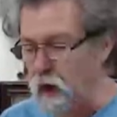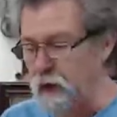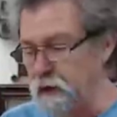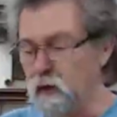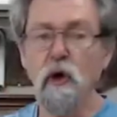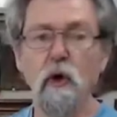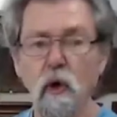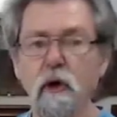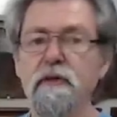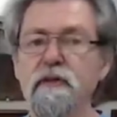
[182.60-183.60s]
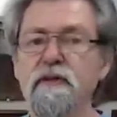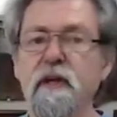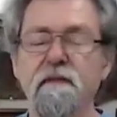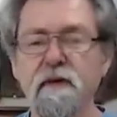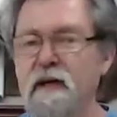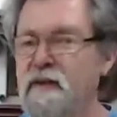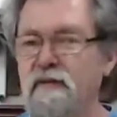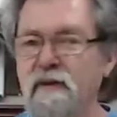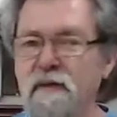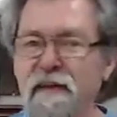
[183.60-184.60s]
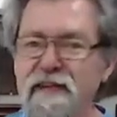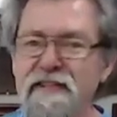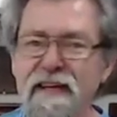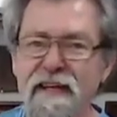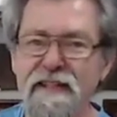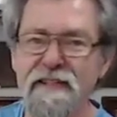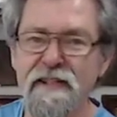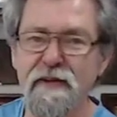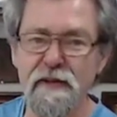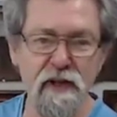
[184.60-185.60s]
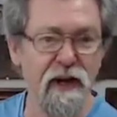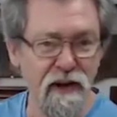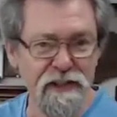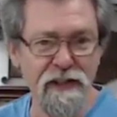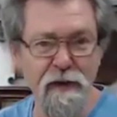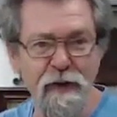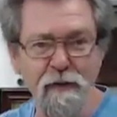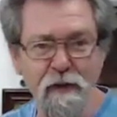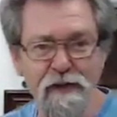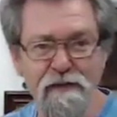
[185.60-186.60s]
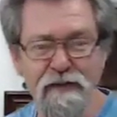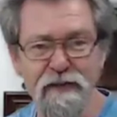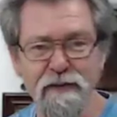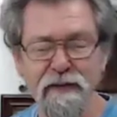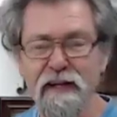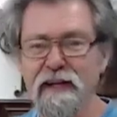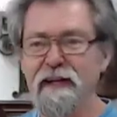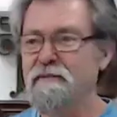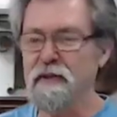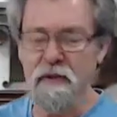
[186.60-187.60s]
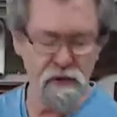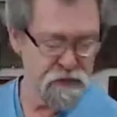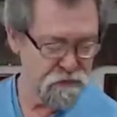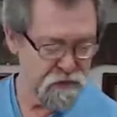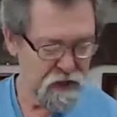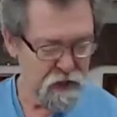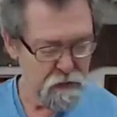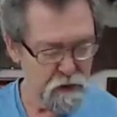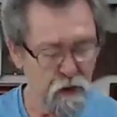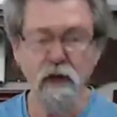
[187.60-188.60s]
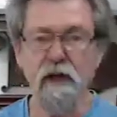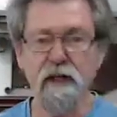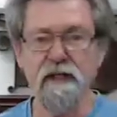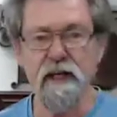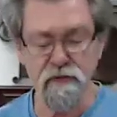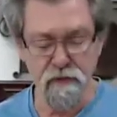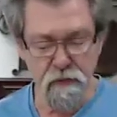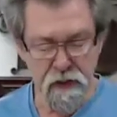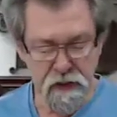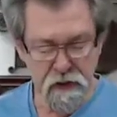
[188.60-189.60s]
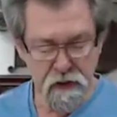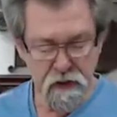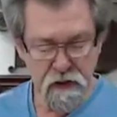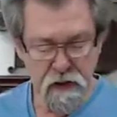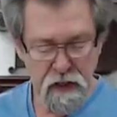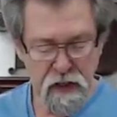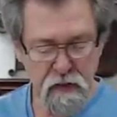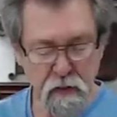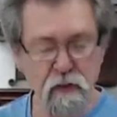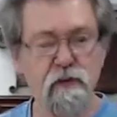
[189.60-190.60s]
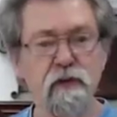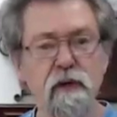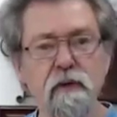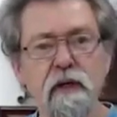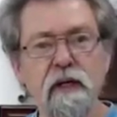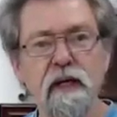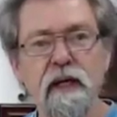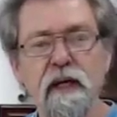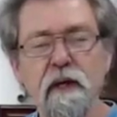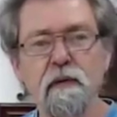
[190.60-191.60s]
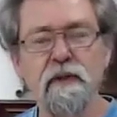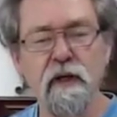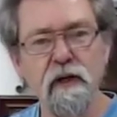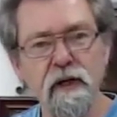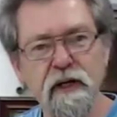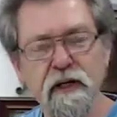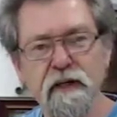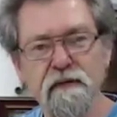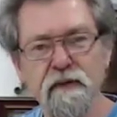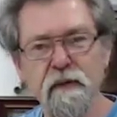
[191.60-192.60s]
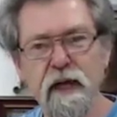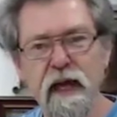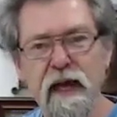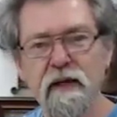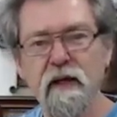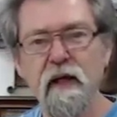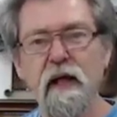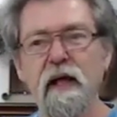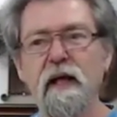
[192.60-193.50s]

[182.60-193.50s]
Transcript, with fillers: on all of this stuff. And it's a fascinating series. I like to go back and watch it myself because it was all early days for me. And also, it was a learning curve for me. And